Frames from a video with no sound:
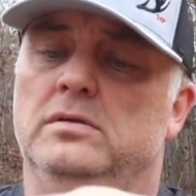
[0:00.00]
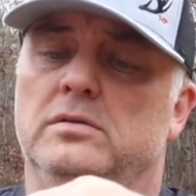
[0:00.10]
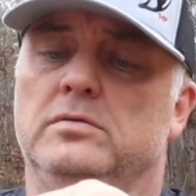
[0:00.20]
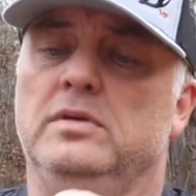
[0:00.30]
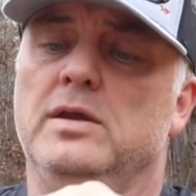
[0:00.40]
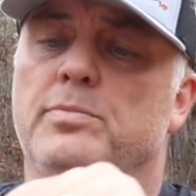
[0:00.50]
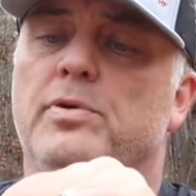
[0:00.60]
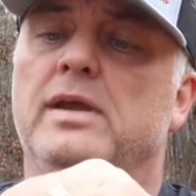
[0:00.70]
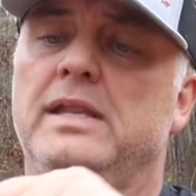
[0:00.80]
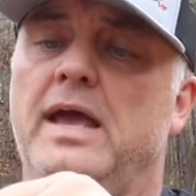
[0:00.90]
the
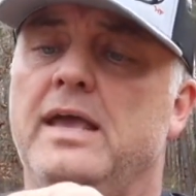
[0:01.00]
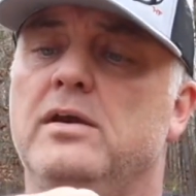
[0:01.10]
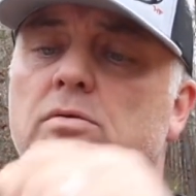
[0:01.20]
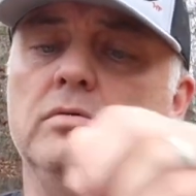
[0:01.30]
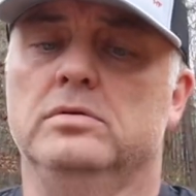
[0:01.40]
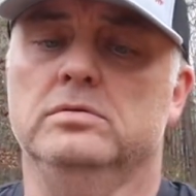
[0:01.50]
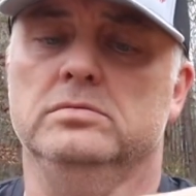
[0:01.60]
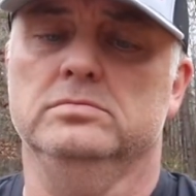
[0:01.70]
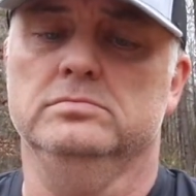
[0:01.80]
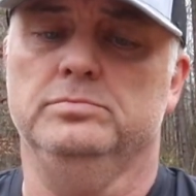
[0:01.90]
neoprene ankle
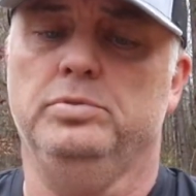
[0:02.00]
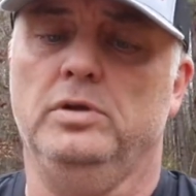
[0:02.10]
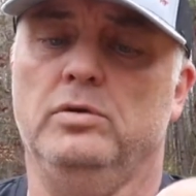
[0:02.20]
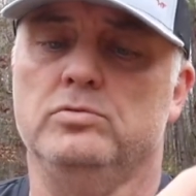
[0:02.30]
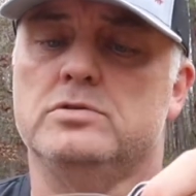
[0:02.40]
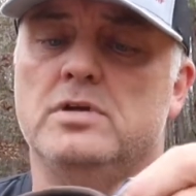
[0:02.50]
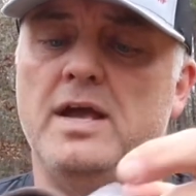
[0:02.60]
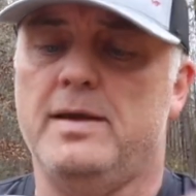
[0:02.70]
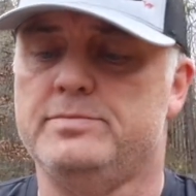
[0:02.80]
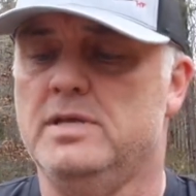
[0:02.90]
pull-on
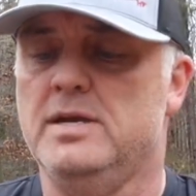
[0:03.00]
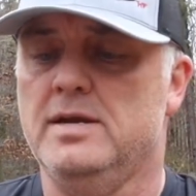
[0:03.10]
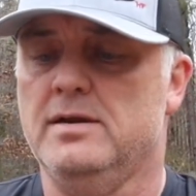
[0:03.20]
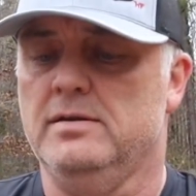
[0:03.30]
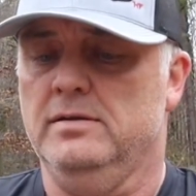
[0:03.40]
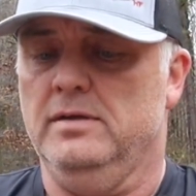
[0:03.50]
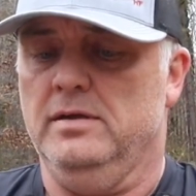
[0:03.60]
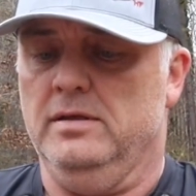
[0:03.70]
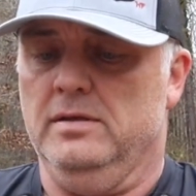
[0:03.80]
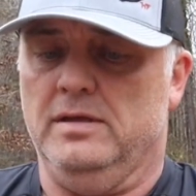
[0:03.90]
straps there.
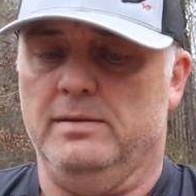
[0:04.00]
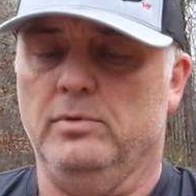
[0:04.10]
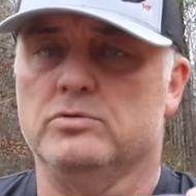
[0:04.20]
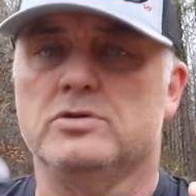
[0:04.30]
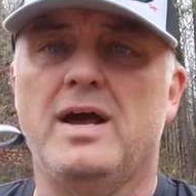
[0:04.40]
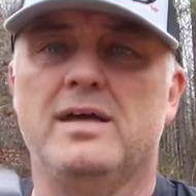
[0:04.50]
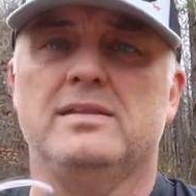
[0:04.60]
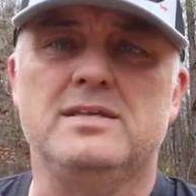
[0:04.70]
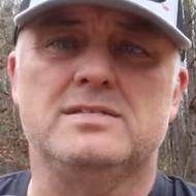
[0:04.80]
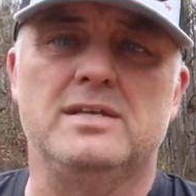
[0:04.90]
I'm gonna try
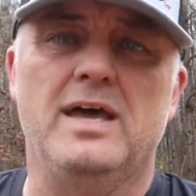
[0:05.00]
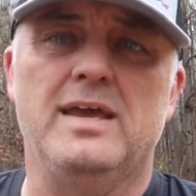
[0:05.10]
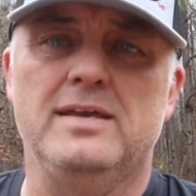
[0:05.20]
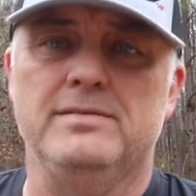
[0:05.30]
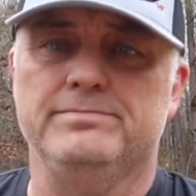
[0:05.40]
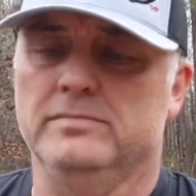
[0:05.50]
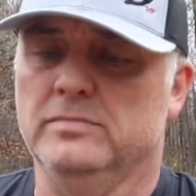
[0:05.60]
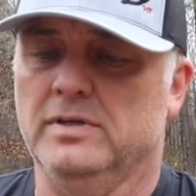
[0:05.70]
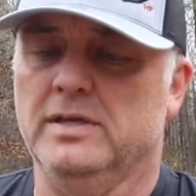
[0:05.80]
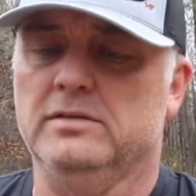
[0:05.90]
these today.
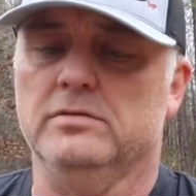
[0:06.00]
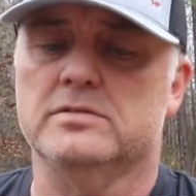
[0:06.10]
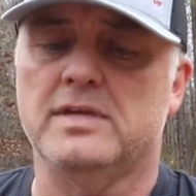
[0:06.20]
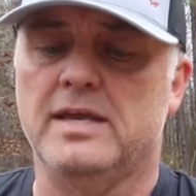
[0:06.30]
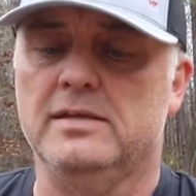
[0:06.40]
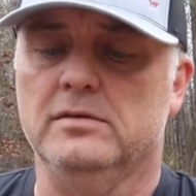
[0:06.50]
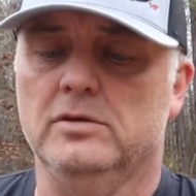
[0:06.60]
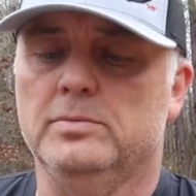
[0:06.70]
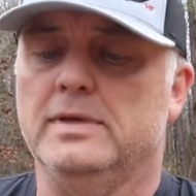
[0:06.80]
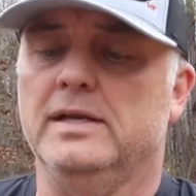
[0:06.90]
I'll get to the stand here in a
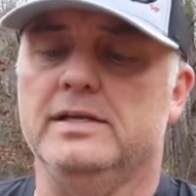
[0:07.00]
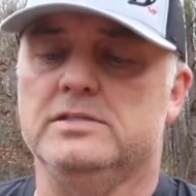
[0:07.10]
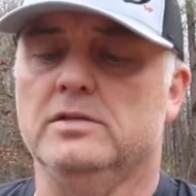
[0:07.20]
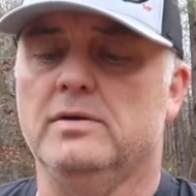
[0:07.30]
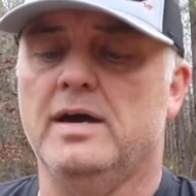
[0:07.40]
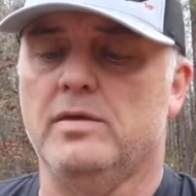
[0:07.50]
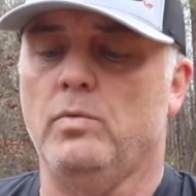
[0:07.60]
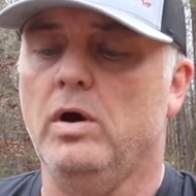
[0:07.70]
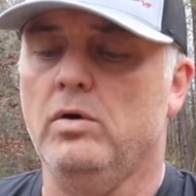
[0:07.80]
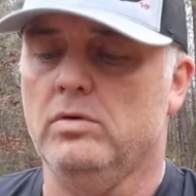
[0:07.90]
little bit. I'll let you know how they
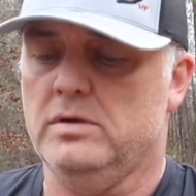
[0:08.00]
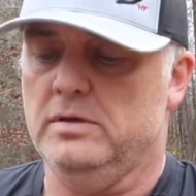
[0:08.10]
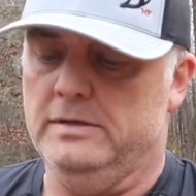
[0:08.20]
walk.